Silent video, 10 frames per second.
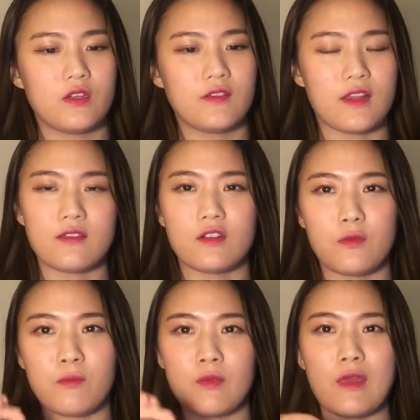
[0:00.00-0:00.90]
That's like the
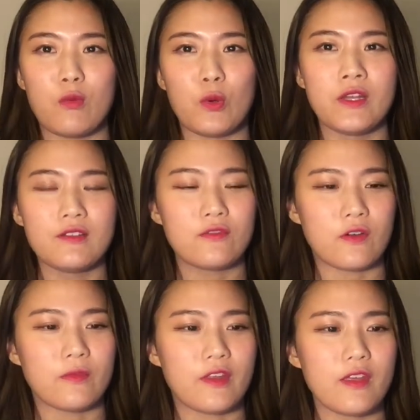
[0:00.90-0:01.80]
key points
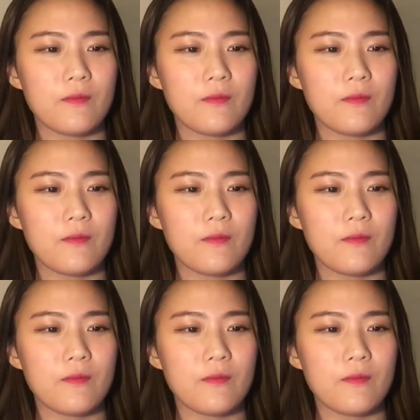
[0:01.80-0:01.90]
from there.